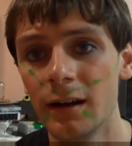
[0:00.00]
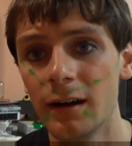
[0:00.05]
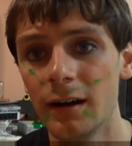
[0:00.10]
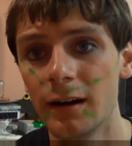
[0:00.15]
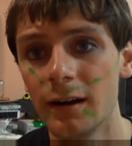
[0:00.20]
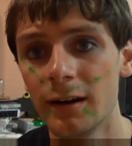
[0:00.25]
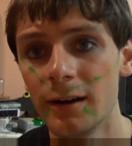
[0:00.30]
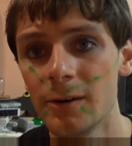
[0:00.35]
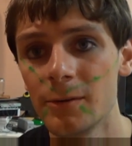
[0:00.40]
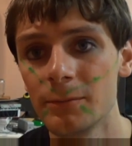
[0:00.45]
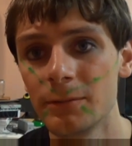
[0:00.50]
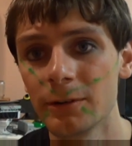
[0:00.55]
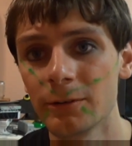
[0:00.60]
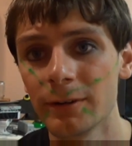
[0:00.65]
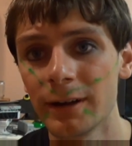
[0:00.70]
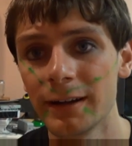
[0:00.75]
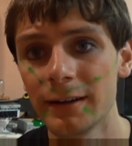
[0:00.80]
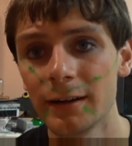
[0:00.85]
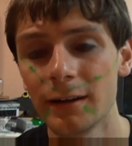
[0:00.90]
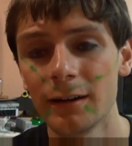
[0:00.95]
But
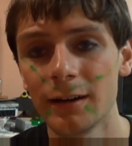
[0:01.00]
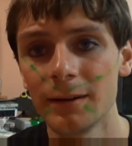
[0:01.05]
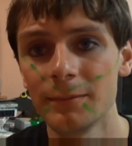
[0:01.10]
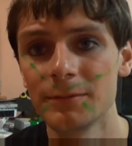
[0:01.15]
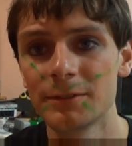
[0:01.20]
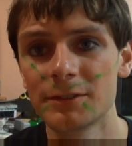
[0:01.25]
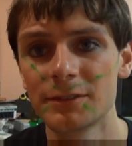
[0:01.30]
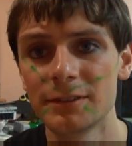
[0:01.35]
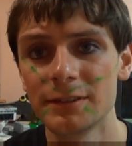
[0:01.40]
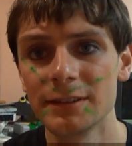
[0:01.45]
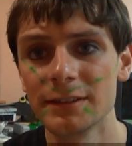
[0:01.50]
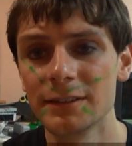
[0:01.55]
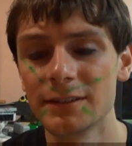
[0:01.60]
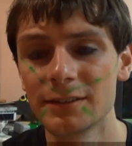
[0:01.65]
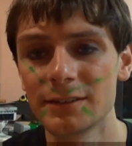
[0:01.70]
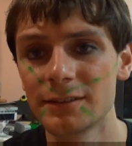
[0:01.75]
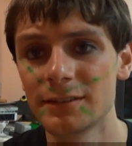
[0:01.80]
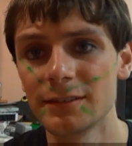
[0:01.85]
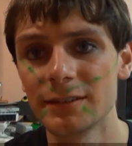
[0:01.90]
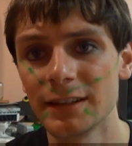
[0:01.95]
right now, I've
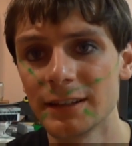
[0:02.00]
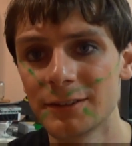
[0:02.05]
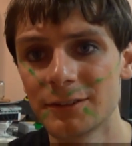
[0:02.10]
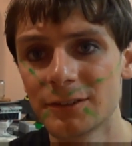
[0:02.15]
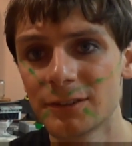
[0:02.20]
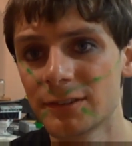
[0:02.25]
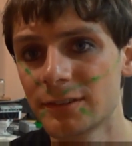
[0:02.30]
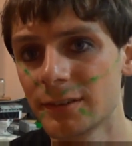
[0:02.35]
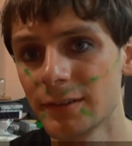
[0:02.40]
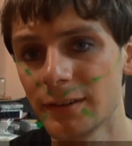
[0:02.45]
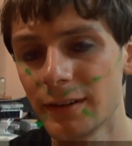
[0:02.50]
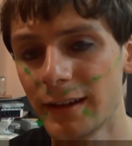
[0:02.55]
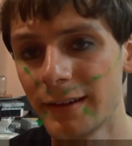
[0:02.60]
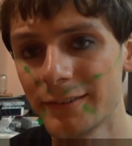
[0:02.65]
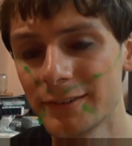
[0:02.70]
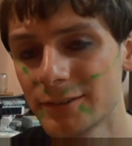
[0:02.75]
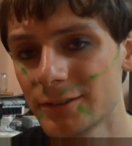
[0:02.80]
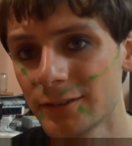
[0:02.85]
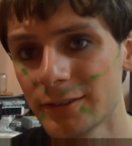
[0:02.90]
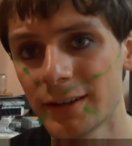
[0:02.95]

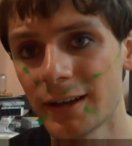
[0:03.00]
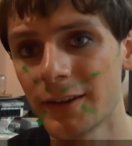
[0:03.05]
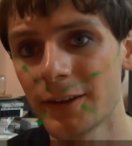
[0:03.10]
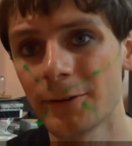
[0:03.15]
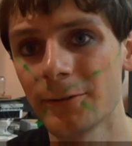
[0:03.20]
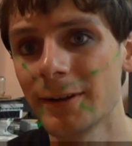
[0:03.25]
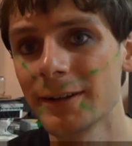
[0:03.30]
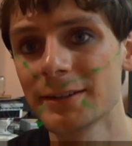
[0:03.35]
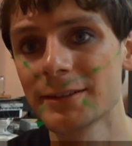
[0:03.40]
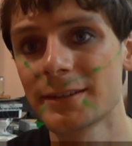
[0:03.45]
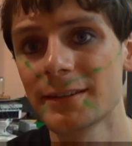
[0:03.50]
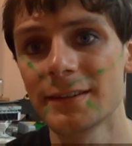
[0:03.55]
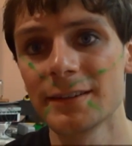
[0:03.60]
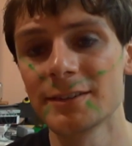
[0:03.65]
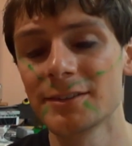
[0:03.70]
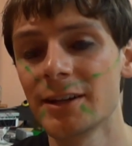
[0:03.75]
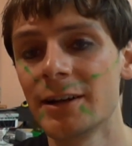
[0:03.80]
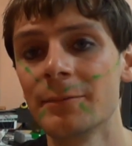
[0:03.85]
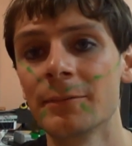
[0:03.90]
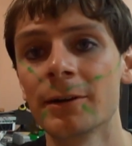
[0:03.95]
still got the rest of
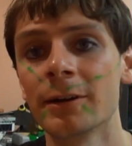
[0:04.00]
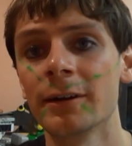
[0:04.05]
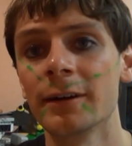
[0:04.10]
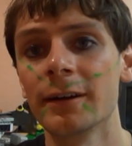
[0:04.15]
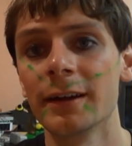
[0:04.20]
the summer,